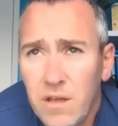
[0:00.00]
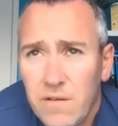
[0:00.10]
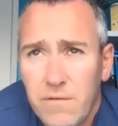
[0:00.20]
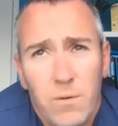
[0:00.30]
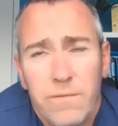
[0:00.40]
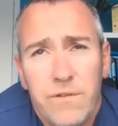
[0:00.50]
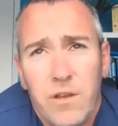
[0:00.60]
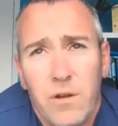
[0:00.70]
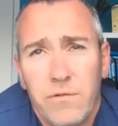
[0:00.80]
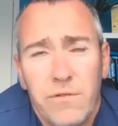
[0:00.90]
but
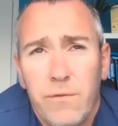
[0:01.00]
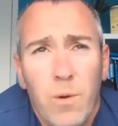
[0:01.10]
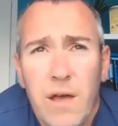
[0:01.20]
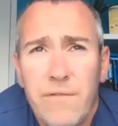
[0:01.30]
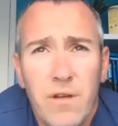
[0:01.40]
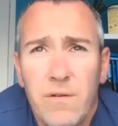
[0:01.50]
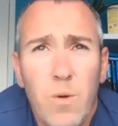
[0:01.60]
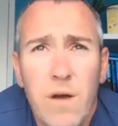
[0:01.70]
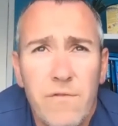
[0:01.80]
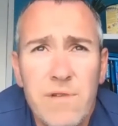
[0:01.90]
you know, for whatever
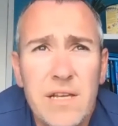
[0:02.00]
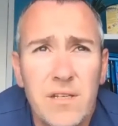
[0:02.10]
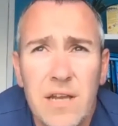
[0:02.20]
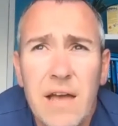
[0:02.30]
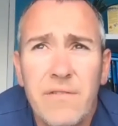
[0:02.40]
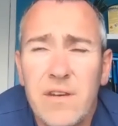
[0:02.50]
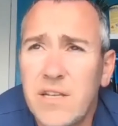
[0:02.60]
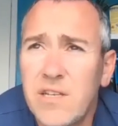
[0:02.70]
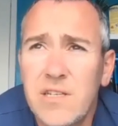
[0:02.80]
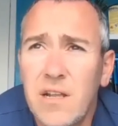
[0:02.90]
whatever reason, haven't
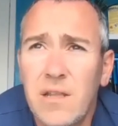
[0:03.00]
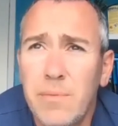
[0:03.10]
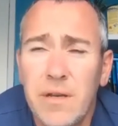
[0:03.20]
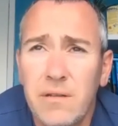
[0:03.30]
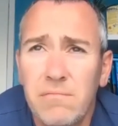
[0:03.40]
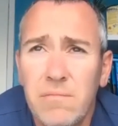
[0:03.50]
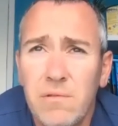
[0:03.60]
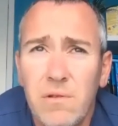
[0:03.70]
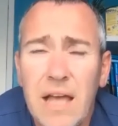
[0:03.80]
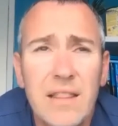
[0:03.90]
necessarily been
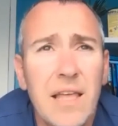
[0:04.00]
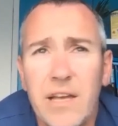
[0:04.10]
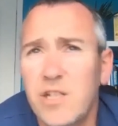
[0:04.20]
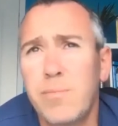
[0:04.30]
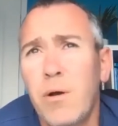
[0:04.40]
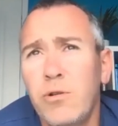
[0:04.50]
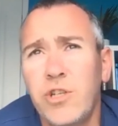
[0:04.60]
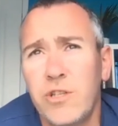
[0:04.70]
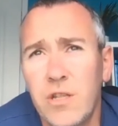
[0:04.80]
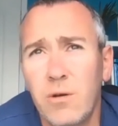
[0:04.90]
had that
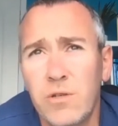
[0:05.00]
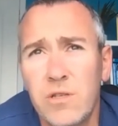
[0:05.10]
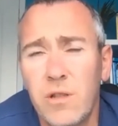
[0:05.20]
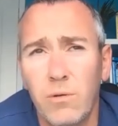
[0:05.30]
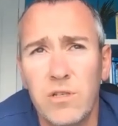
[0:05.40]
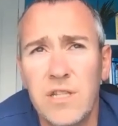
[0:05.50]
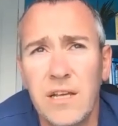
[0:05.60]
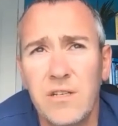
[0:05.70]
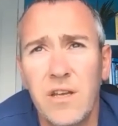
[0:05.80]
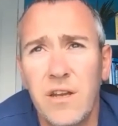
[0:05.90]
exposure to those those
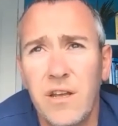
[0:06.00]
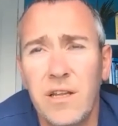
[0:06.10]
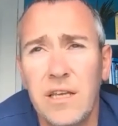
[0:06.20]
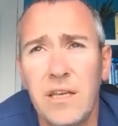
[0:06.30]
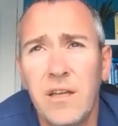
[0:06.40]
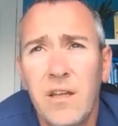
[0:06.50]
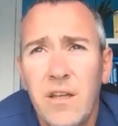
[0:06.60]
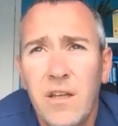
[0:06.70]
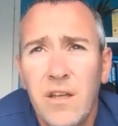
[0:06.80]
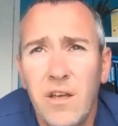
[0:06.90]
things at an early
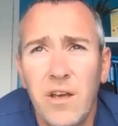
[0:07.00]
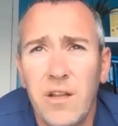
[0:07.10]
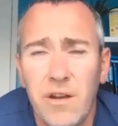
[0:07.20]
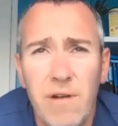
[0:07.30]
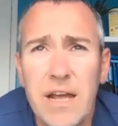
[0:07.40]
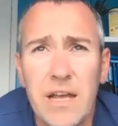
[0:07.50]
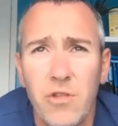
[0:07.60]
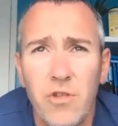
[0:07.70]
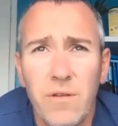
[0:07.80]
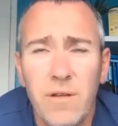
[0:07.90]
earlier
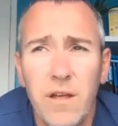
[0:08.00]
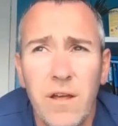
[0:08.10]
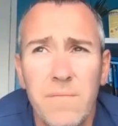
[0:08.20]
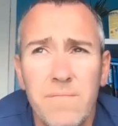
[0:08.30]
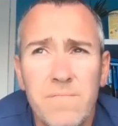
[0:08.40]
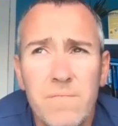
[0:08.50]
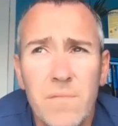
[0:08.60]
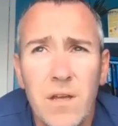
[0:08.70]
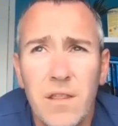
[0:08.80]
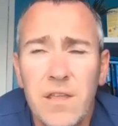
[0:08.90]
age. Um,
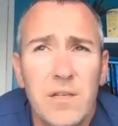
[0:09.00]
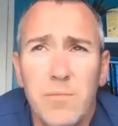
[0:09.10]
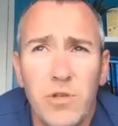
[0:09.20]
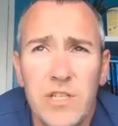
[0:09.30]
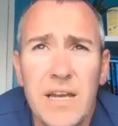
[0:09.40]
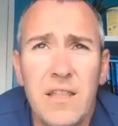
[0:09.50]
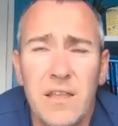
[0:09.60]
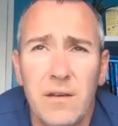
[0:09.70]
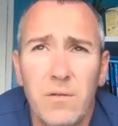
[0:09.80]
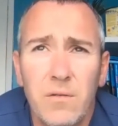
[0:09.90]
and I think as much as
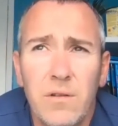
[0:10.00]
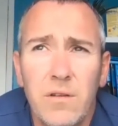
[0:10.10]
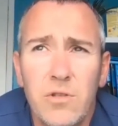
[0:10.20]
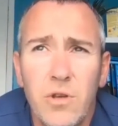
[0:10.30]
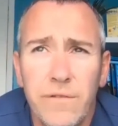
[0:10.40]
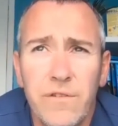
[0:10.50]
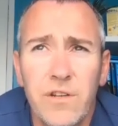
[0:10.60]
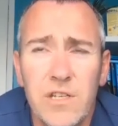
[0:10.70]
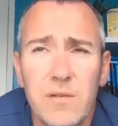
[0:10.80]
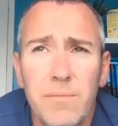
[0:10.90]
anything,
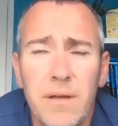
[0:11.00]
toughness is a